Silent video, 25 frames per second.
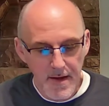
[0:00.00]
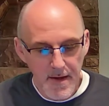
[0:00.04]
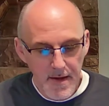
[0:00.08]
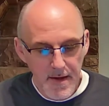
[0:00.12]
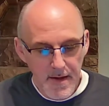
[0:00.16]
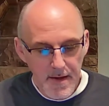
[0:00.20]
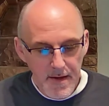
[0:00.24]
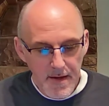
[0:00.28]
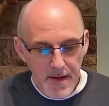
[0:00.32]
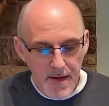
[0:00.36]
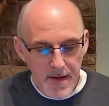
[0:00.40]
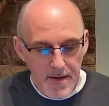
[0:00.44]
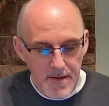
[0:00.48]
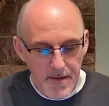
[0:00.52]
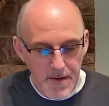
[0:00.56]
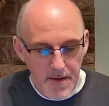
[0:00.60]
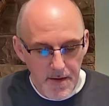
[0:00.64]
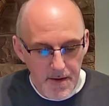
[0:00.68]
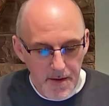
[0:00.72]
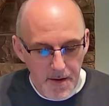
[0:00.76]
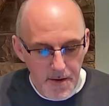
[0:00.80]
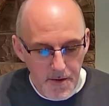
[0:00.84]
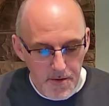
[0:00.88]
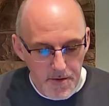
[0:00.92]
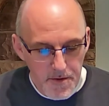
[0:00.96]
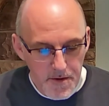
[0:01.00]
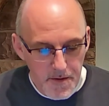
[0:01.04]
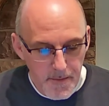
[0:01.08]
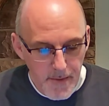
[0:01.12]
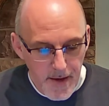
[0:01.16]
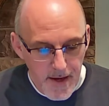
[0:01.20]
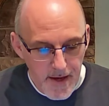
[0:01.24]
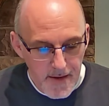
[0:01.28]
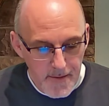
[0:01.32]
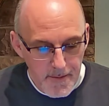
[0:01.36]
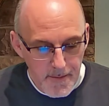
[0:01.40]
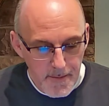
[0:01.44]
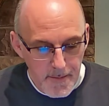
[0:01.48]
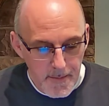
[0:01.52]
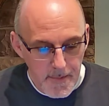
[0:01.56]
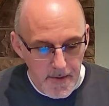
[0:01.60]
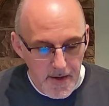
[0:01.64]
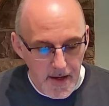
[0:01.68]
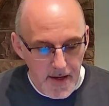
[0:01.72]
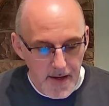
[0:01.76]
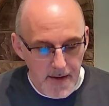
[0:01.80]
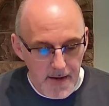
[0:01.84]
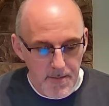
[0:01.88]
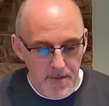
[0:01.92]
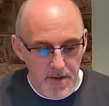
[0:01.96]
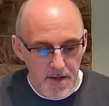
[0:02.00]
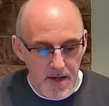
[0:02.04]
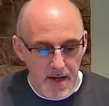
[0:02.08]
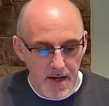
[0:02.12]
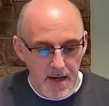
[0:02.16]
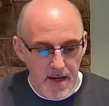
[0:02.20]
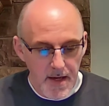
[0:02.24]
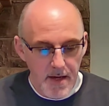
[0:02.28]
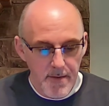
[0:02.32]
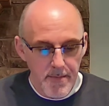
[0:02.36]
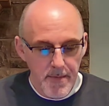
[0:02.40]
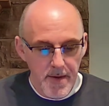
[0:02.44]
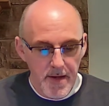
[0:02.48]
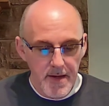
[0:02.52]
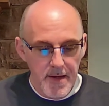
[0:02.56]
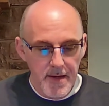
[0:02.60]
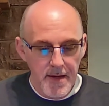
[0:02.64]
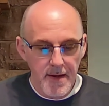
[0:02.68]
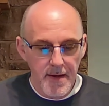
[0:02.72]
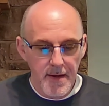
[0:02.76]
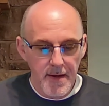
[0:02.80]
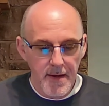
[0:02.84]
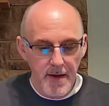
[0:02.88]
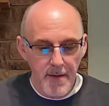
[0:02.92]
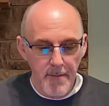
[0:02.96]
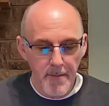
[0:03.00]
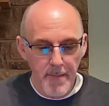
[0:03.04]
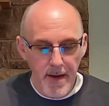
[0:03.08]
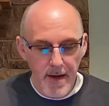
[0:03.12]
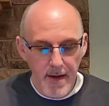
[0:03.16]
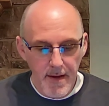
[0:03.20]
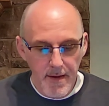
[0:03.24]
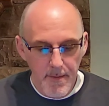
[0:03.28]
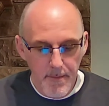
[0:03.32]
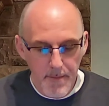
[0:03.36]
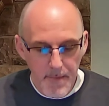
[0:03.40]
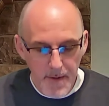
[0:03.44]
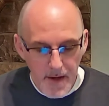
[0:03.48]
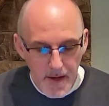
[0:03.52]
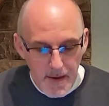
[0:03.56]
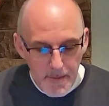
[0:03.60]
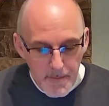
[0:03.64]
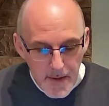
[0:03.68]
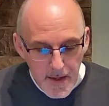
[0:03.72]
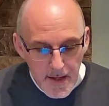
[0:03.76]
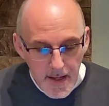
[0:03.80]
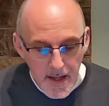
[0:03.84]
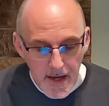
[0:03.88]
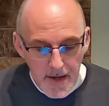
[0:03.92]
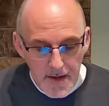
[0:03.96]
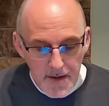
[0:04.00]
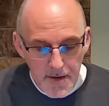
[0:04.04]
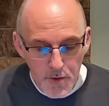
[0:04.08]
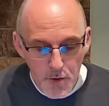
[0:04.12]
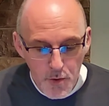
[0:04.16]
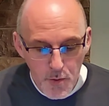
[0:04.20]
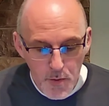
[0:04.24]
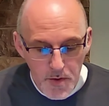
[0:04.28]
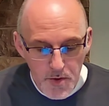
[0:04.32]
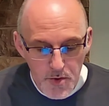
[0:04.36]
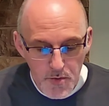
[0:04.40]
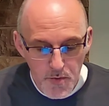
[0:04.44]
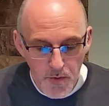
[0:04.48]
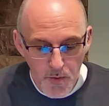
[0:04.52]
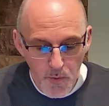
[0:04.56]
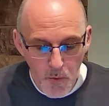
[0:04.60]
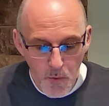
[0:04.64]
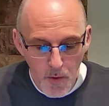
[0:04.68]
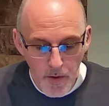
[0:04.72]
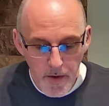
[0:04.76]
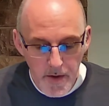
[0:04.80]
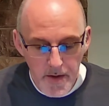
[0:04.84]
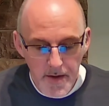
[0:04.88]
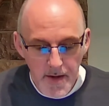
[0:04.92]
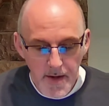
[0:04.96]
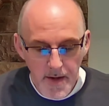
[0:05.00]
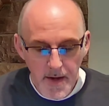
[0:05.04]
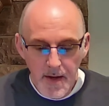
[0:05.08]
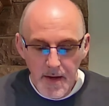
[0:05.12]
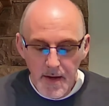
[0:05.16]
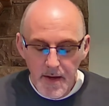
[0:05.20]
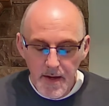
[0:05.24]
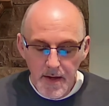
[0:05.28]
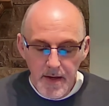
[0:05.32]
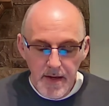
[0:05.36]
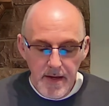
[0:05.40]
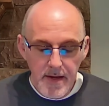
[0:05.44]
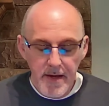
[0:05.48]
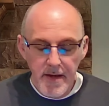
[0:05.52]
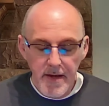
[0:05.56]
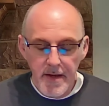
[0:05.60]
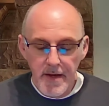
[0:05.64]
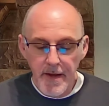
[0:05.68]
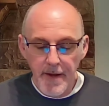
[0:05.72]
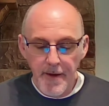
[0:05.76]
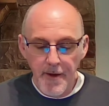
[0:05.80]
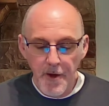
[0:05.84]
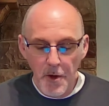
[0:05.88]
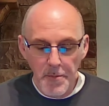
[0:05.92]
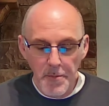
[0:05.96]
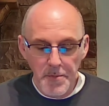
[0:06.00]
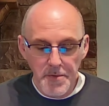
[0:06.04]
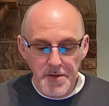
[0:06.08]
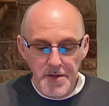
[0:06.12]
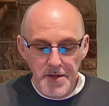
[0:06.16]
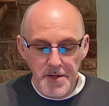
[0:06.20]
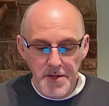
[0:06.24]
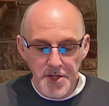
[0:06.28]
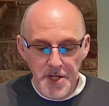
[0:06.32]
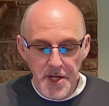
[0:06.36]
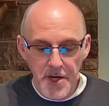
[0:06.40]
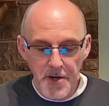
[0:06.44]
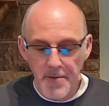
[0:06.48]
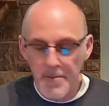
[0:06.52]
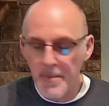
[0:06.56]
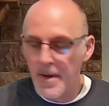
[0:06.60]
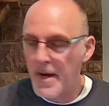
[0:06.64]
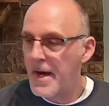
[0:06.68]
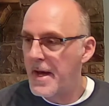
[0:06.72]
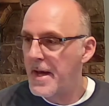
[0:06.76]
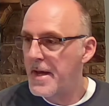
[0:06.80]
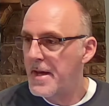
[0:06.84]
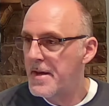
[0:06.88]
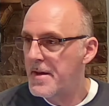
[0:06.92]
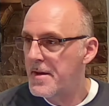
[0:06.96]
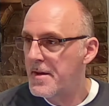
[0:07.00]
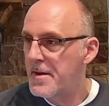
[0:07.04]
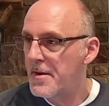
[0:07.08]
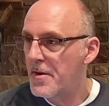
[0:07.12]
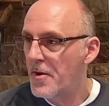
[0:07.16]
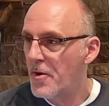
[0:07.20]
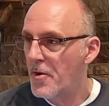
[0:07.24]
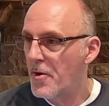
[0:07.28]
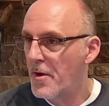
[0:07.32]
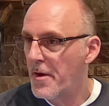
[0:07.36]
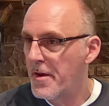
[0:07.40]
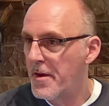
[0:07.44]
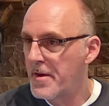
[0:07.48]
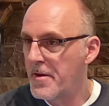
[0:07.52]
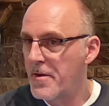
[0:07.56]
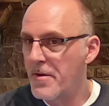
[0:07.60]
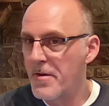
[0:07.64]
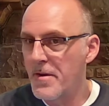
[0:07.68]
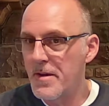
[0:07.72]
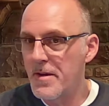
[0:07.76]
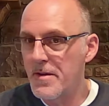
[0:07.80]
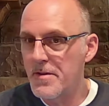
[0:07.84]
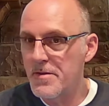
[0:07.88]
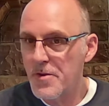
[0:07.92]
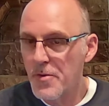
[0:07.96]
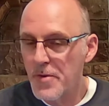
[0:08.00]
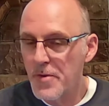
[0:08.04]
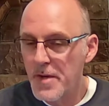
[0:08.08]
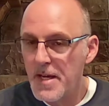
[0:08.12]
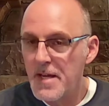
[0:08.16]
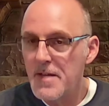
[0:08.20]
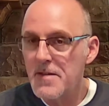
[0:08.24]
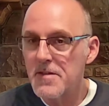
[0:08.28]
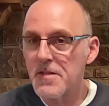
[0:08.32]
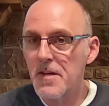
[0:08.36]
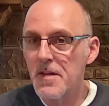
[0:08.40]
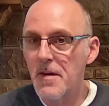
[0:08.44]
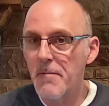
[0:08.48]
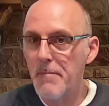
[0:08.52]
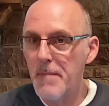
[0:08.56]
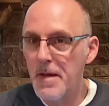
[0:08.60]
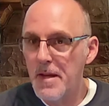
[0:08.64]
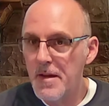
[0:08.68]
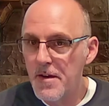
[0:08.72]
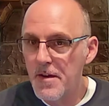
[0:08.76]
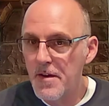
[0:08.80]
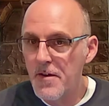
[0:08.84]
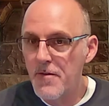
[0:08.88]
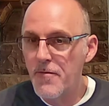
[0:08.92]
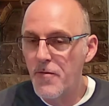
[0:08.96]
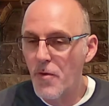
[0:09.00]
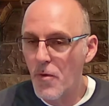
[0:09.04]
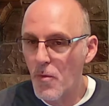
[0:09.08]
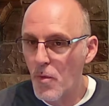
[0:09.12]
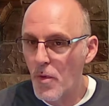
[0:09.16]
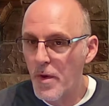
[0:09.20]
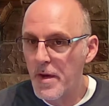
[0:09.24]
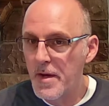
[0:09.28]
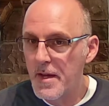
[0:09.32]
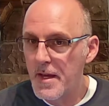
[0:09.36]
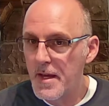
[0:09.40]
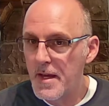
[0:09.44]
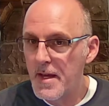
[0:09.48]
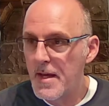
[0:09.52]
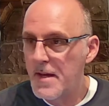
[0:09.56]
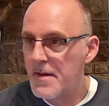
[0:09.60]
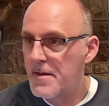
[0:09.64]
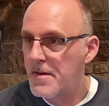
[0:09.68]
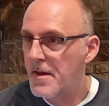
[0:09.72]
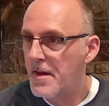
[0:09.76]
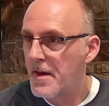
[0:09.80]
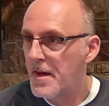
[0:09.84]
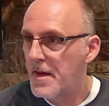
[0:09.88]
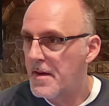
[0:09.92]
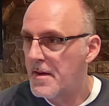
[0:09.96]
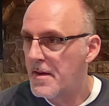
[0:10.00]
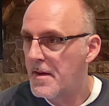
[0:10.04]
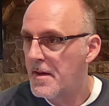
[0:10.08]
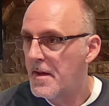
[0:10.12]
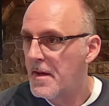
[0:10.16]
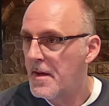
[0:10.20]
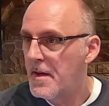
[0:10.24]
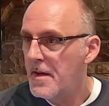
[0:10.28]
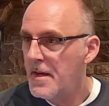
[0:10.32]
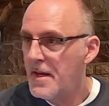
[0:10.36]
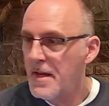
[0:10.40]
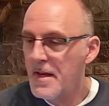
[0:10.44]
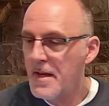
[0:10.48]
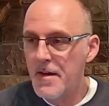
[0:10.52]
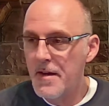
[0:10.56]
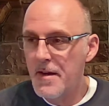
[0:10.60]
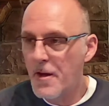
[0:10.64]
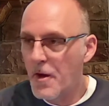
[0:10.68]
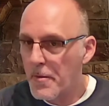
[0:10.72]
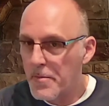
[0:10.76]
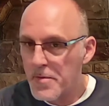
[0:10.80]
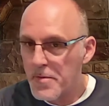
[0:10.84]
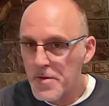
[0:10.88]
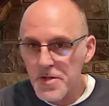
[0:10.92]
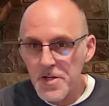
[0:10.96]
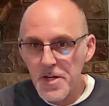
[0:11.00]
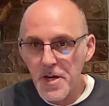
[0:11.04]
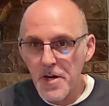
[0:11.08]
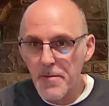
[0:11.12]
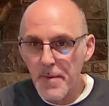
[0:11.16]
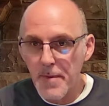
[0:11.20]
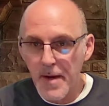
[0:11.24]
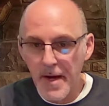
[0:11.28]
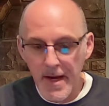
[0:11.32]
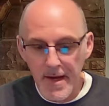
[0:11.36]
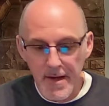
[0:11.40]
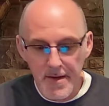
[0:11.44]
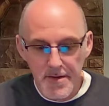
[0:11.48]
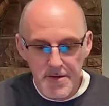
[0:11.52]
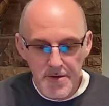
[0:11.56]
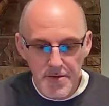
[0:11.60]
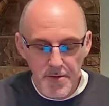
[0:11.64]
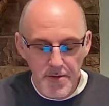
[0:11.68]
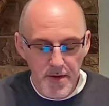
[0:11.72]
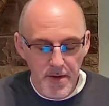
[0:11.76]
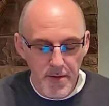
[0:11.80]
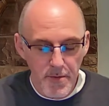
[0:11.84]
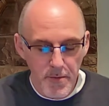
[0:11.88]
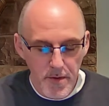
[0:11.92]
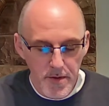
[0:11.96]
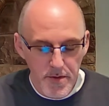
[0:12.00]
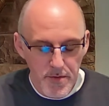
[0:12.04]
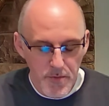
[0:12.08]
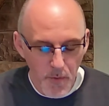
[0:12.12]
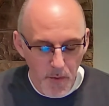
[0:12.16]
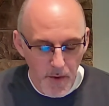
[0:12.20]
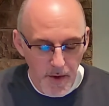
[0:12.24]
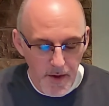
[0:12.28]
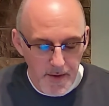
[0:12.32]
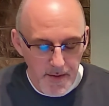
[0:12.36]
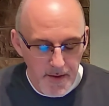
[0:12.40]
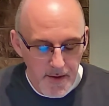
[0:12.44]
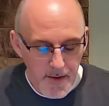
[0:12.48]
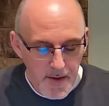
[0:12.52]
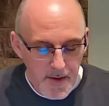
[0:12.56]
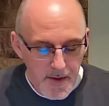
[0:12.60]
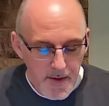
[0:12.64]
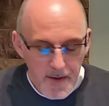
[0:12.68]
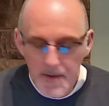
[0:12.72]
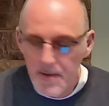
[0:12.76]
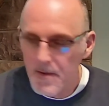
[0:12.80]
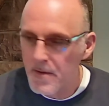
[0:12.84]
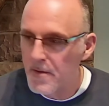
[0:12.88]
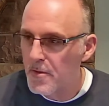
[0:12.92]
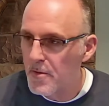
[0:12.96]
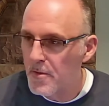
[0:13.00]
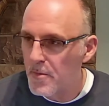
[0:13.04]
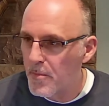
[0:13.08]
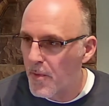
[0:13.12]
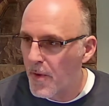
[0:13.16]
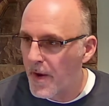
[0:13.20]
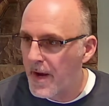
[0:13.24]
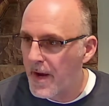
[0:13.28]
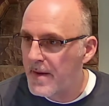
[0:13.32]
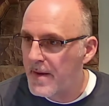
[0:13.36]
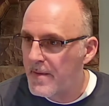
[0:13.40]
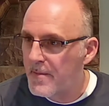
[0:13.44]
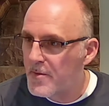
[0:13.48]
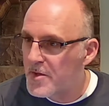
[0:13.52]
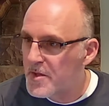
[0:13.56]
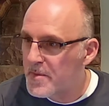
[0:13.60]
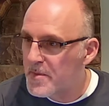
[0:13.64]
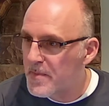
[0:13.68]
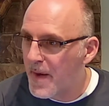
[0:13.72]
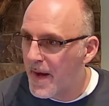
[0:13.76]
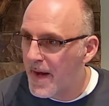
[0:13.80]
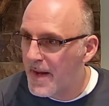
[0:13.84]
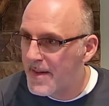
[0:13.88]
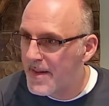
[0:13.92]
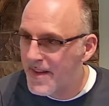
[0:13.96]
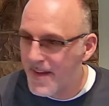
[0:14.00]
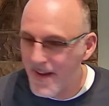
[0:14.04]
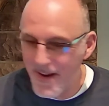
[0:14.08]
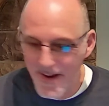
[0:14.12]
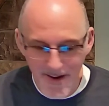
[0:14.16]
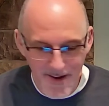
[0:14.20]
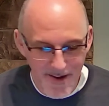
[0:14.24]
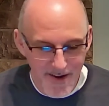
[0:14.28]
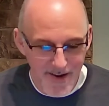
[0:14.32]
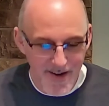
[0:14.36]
And then there's a man named Ebed-Melech who is rewarded. He had helped Jeremiah earlier, and so he is commended for what he had done. He had helped Jeremiah, so there was one little bright spot there